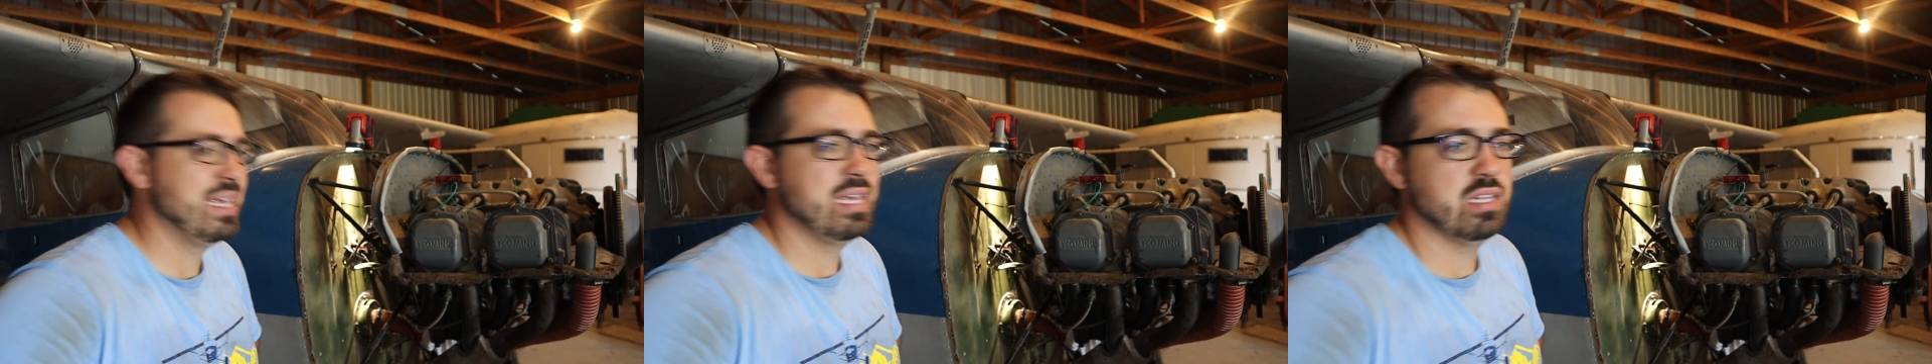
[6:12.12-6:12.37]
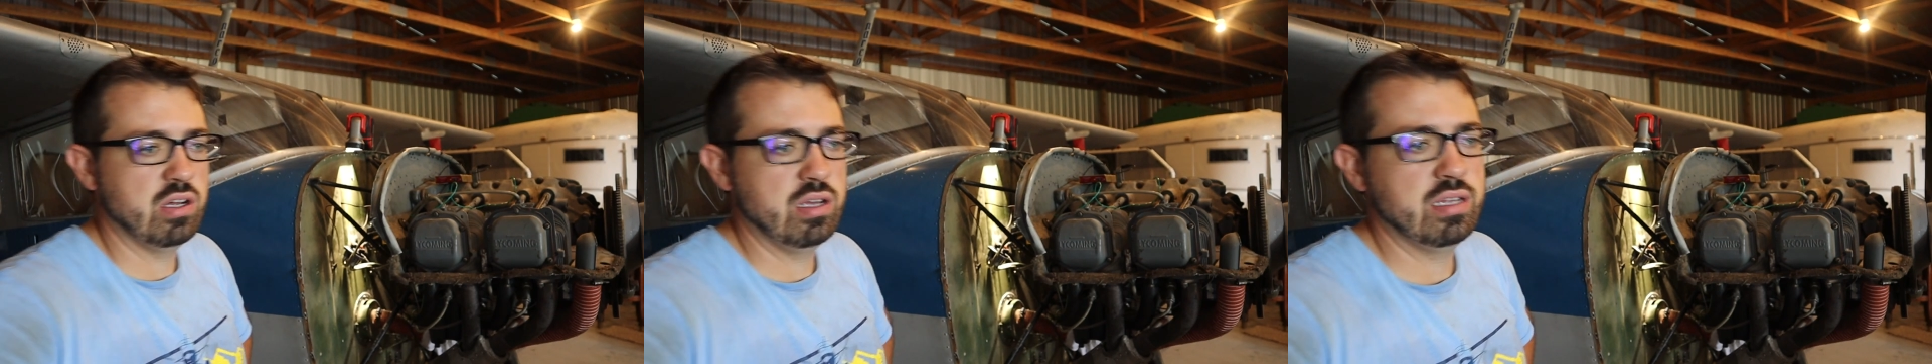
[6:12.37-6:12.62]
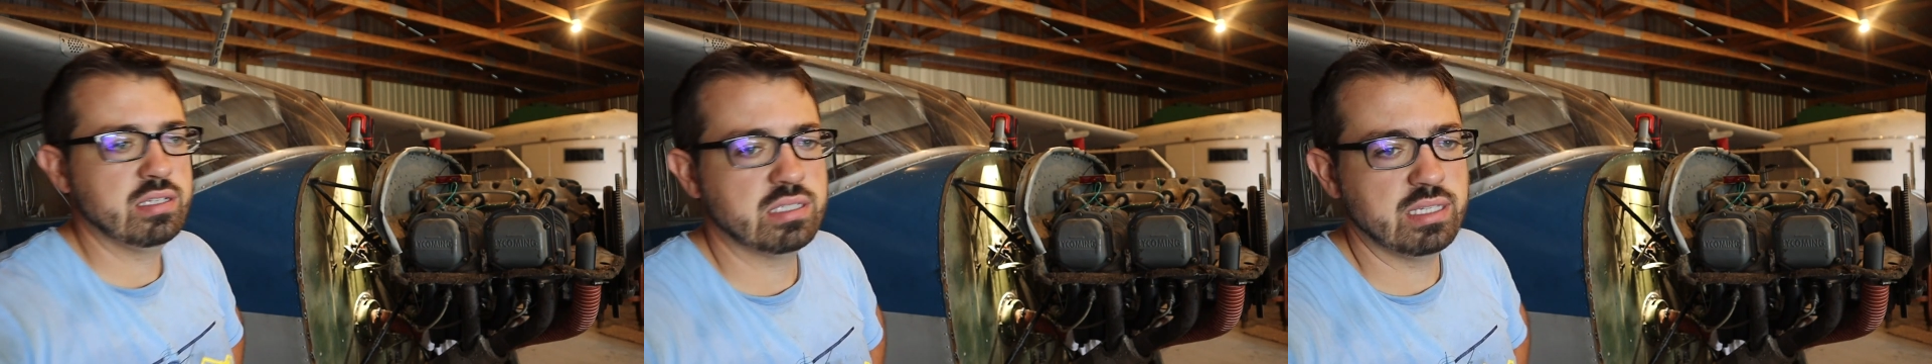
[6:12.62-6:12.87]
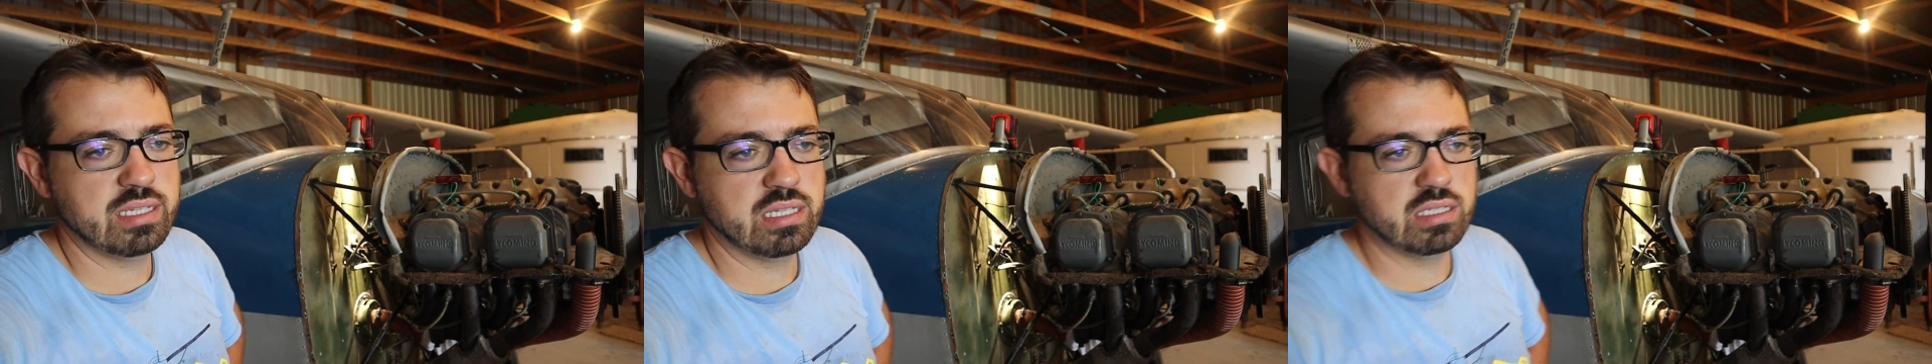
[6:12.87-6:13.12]
cannot
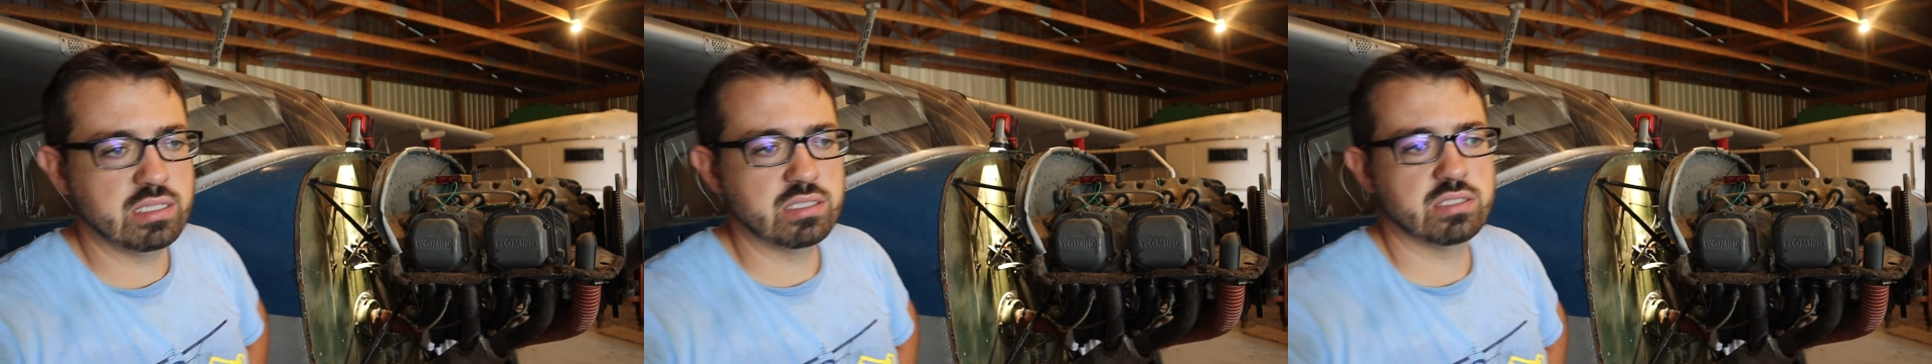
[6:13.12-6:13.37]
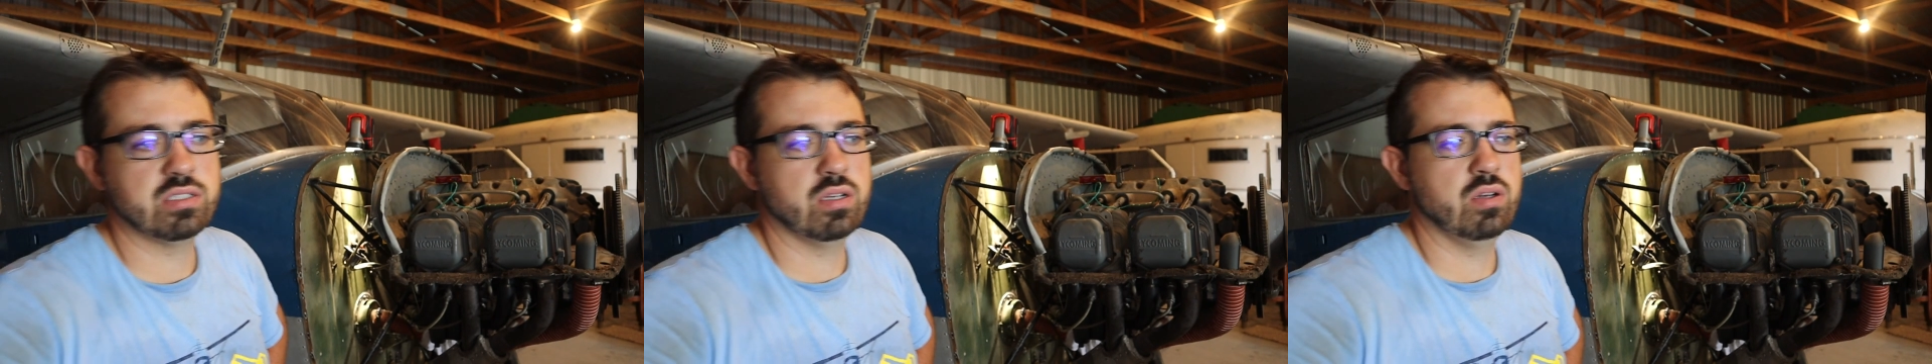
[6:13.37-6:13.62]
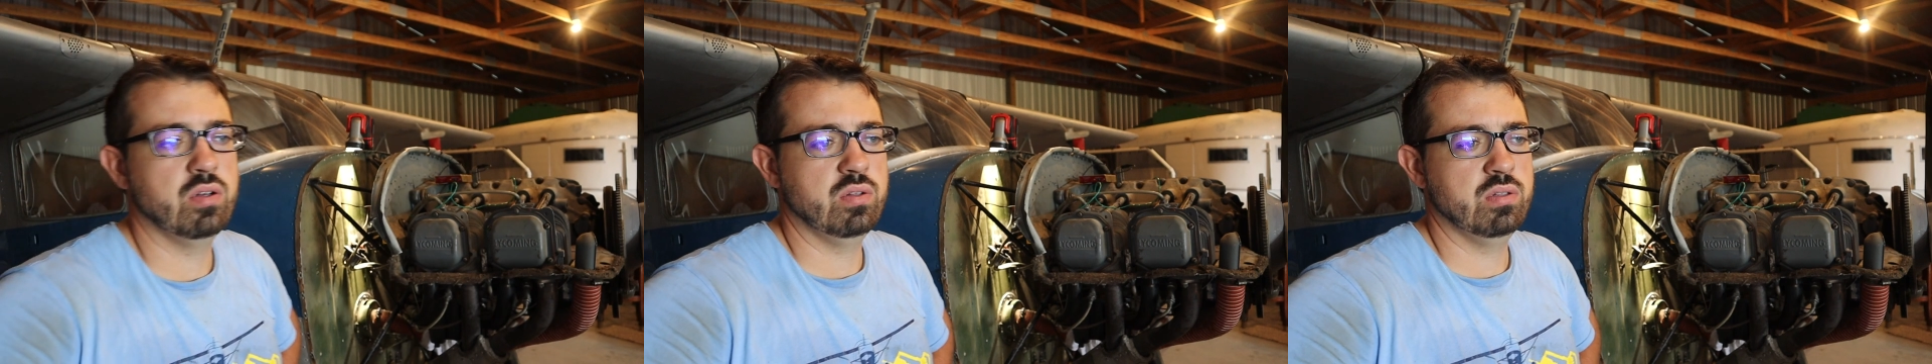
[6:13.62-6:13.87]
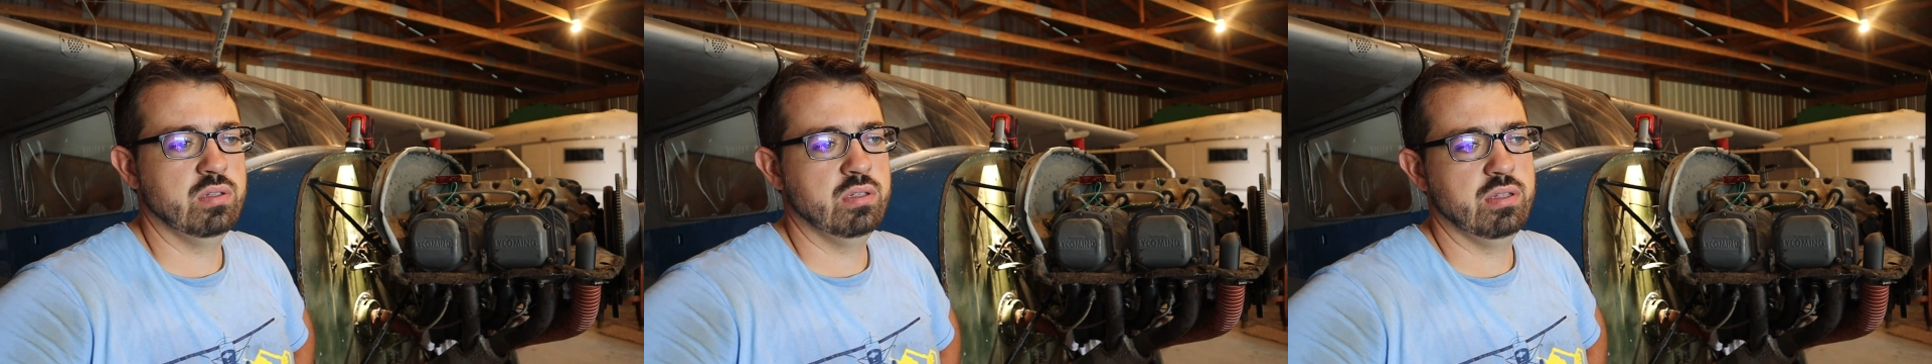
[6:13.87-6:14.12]
legally
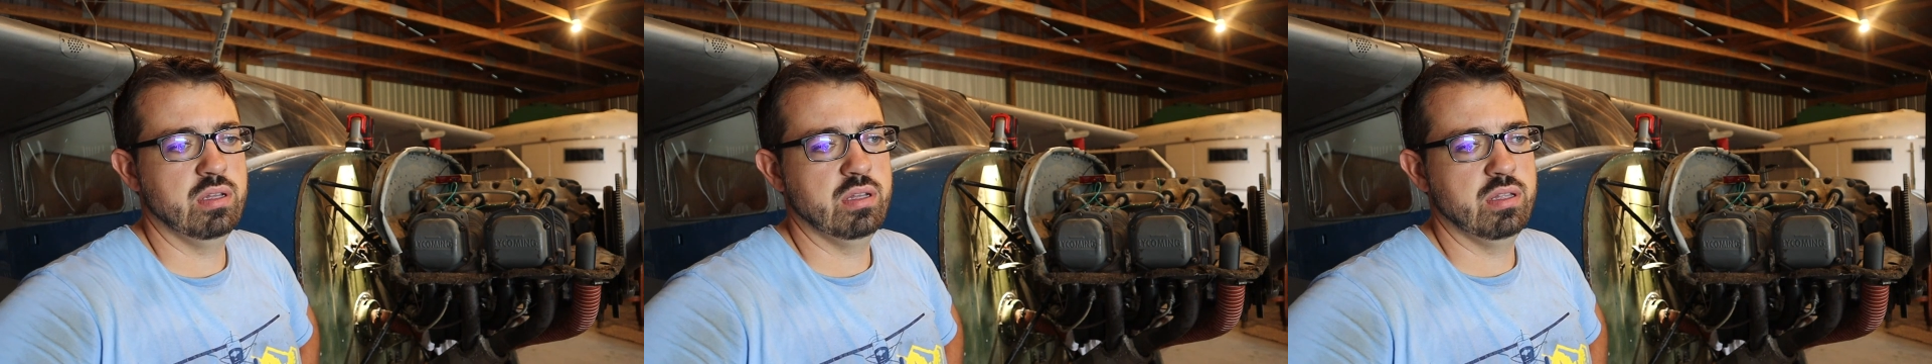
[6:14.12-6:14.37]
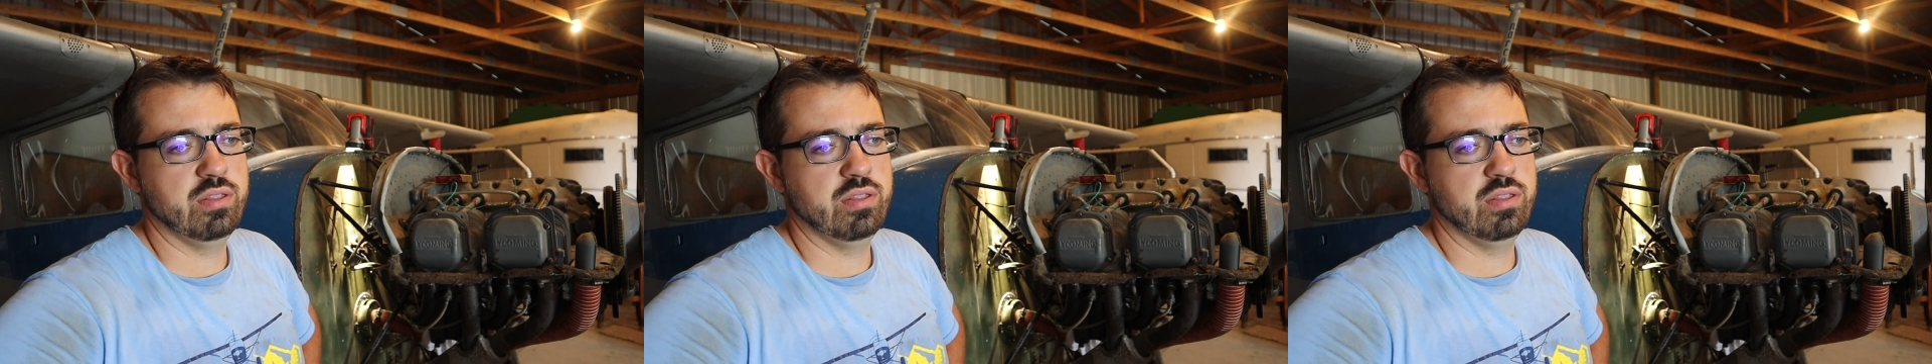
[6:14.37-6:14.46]
install uh,